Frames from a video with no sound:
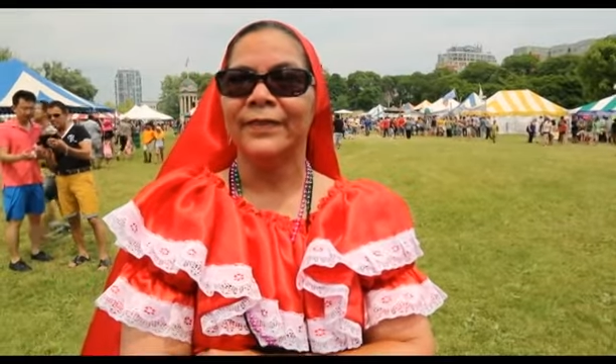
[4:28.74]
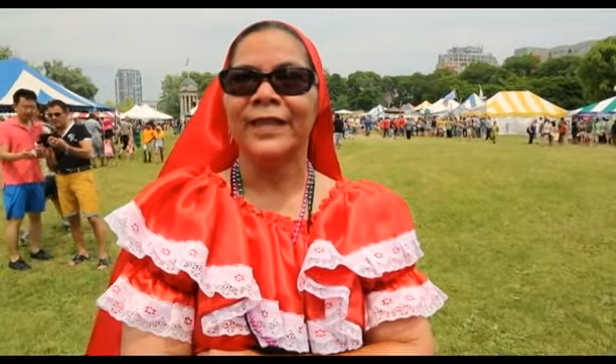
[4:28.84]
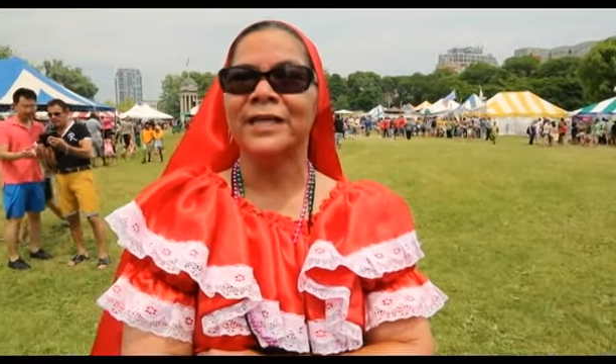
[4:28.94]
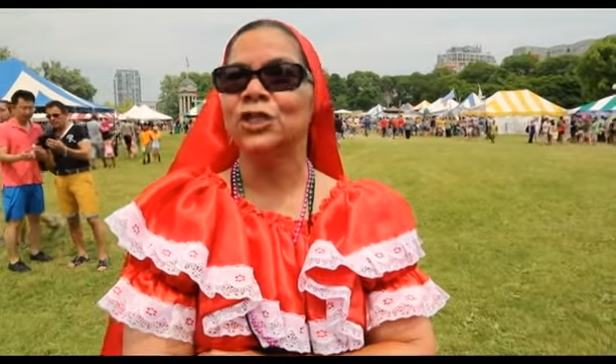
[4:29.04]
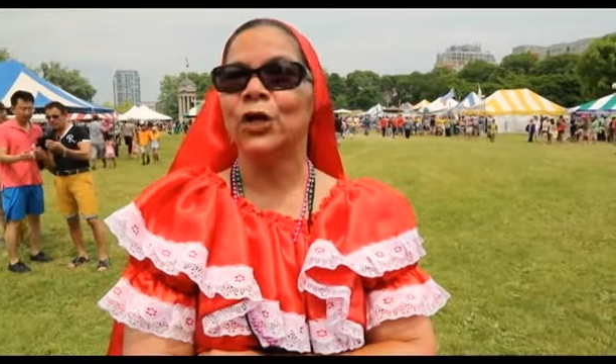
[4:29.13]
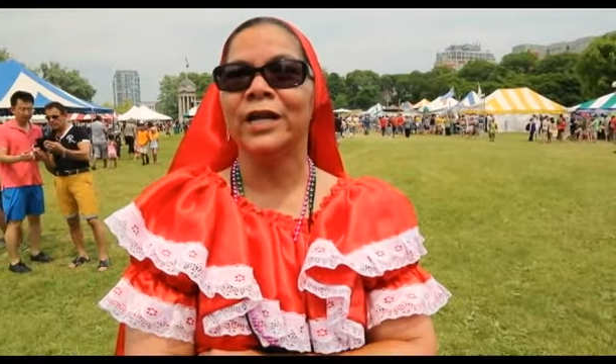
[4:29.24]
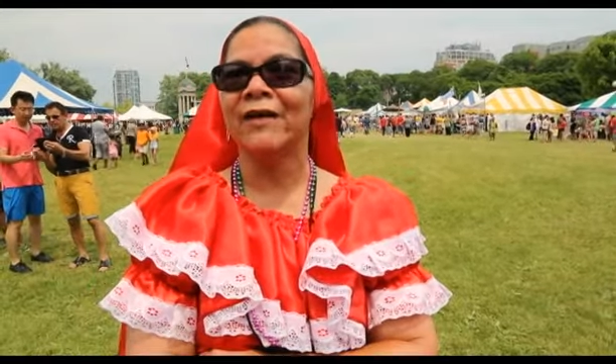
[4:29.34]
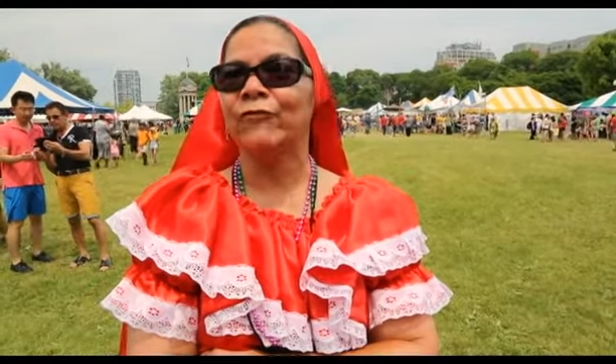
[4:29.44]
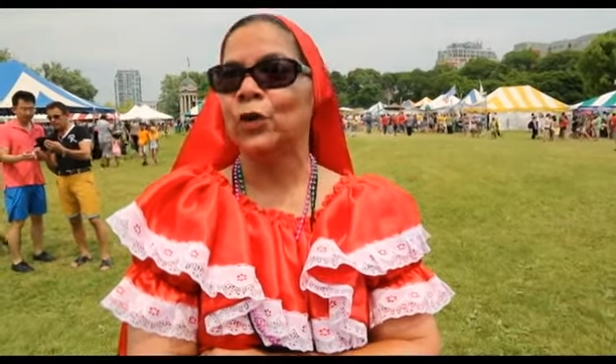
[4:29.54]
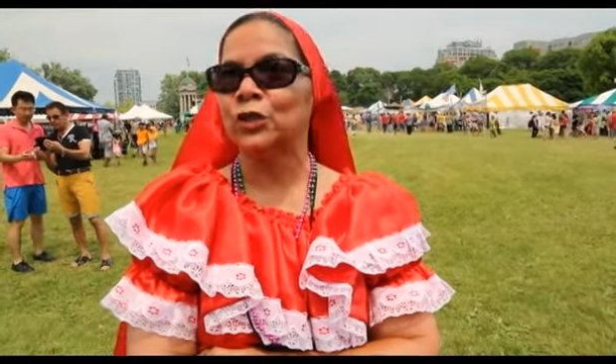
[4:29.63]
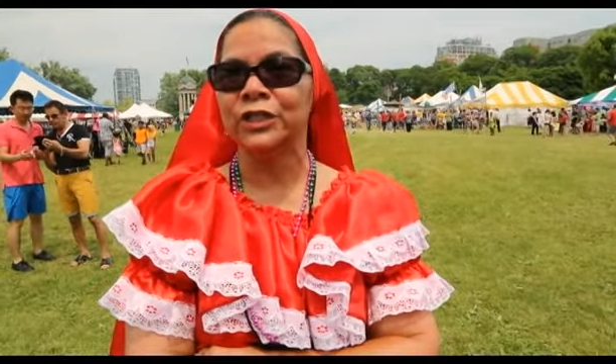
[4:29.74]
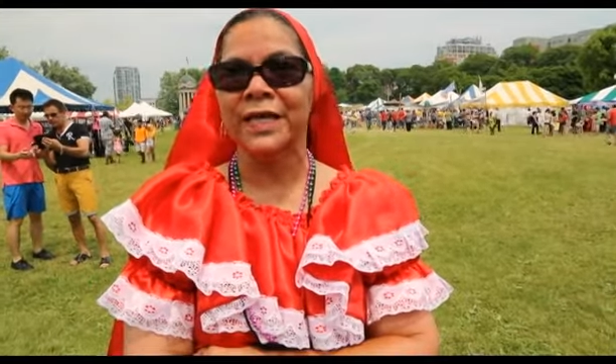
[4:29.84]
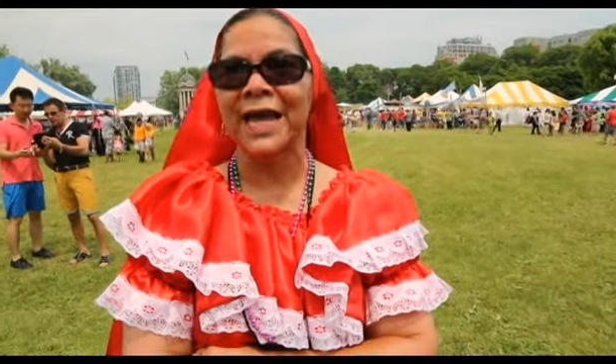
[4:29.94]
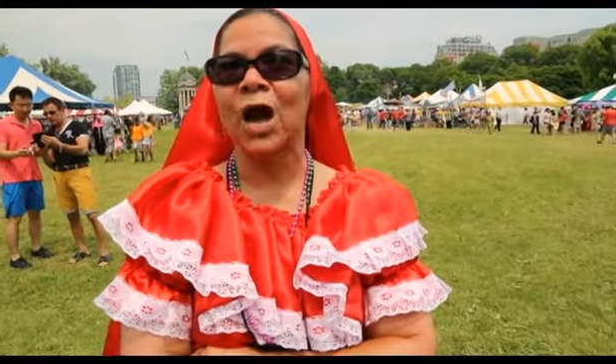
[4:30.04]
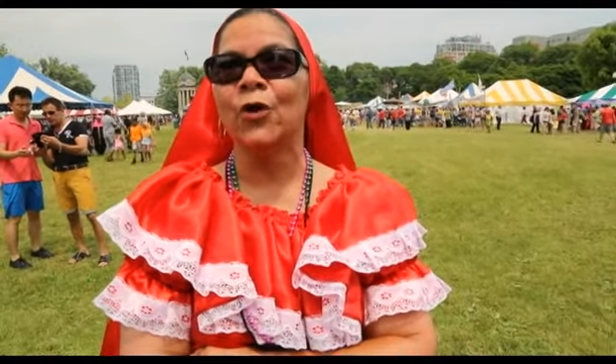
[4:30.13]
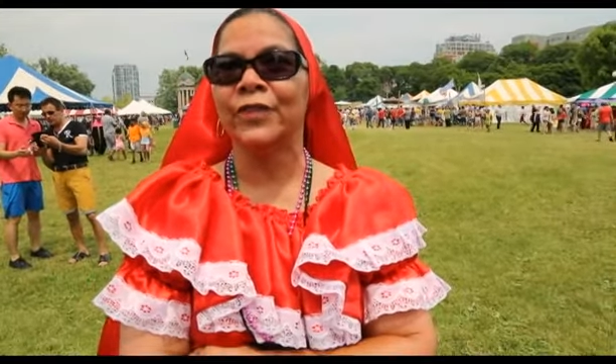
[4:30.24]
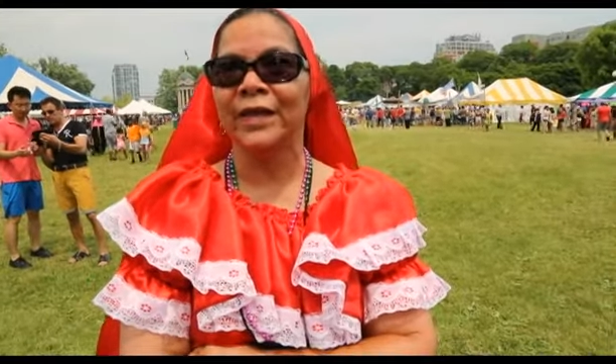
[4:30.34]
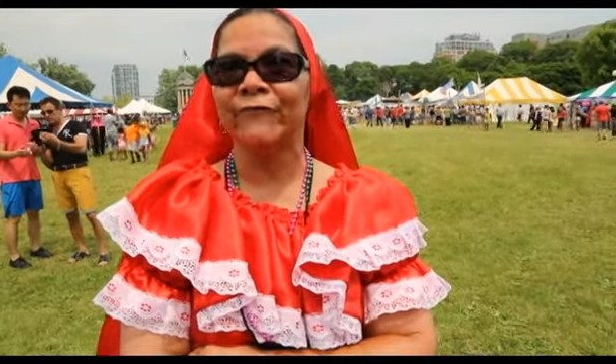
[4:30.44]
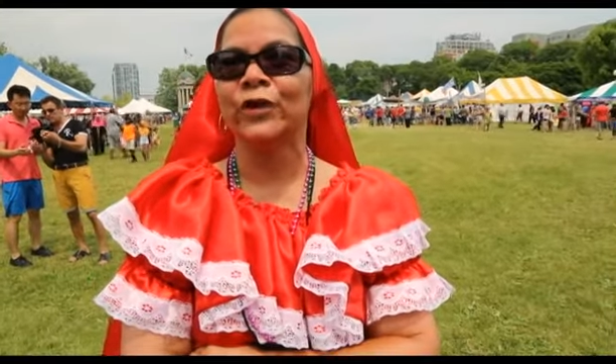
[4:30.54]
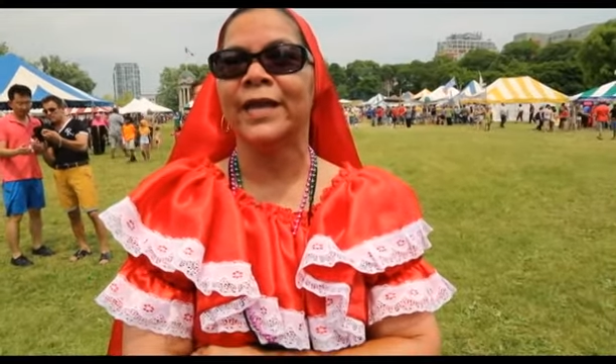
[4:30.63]
there is not enough word to say how
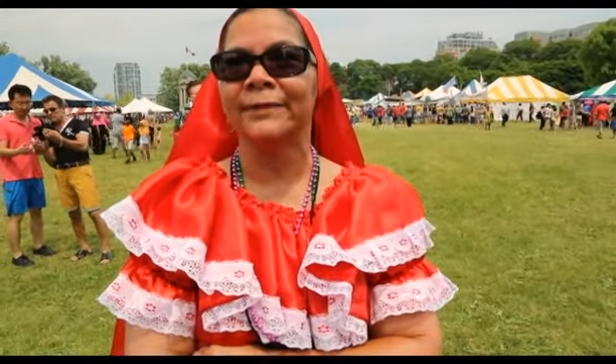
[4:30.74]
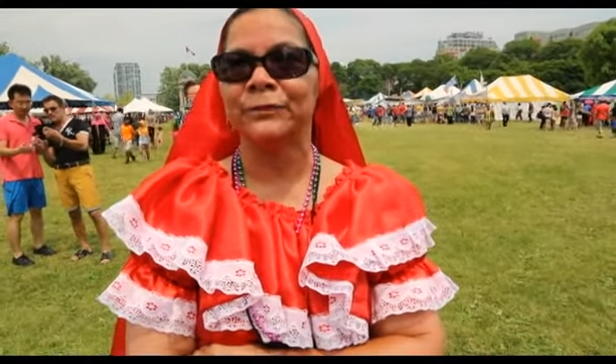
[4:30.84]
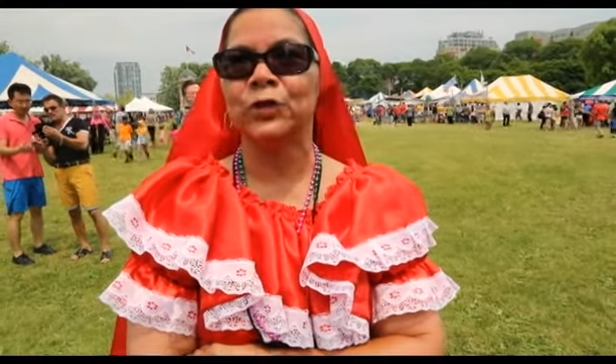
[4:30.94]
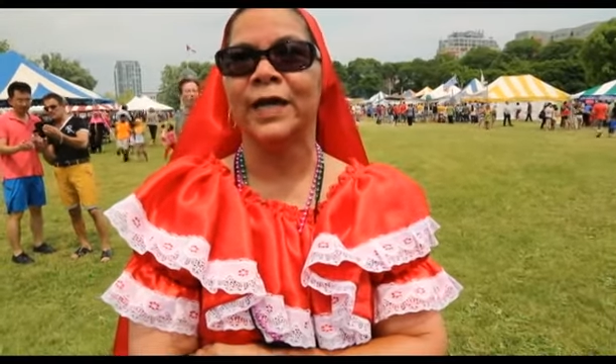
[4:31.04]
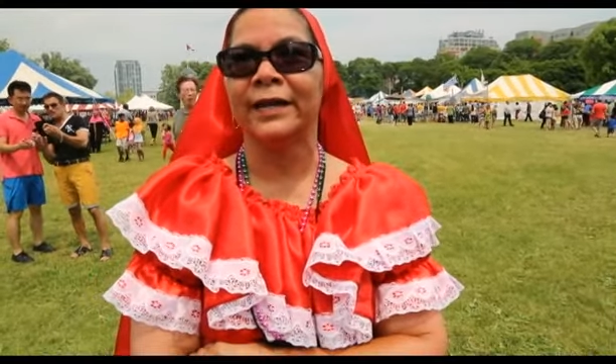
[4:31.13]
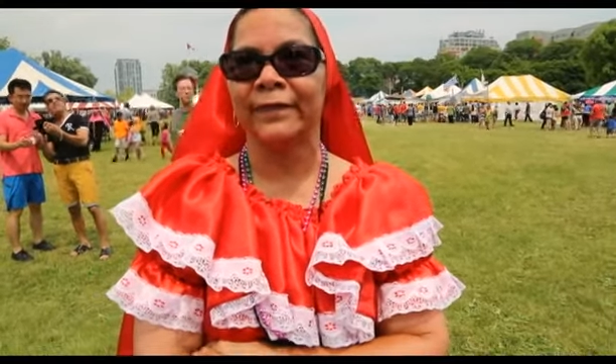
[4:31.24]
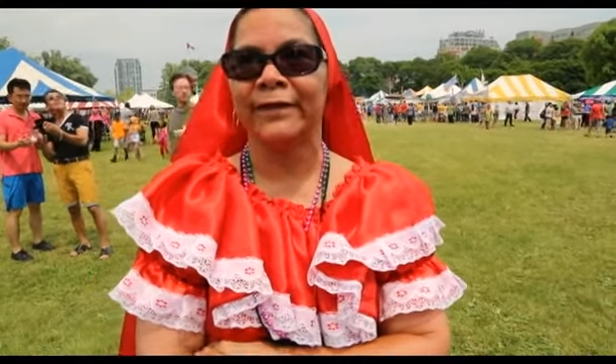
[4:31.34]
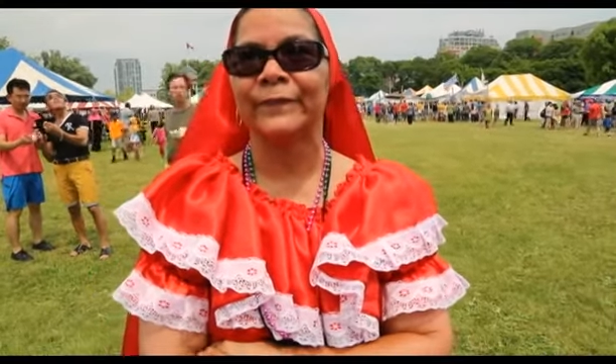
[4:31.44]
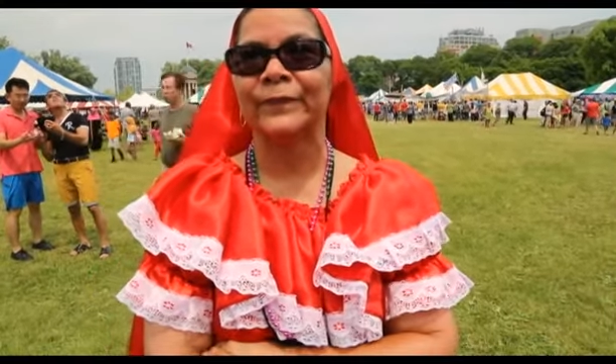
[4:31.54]
thankful I am to Canada.